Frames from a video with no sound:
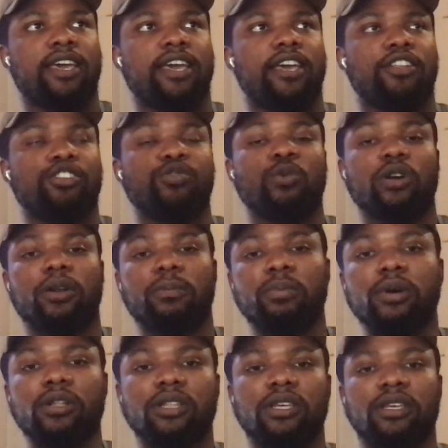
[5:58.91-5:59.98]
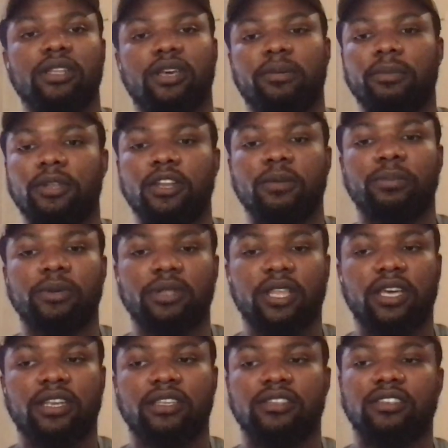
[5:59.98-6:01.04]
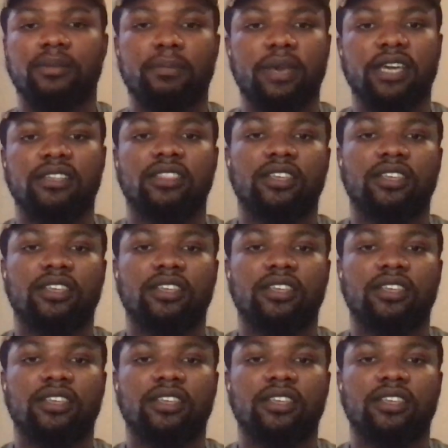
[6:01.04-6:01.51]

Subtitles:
and you want to pull it and manipulate it to make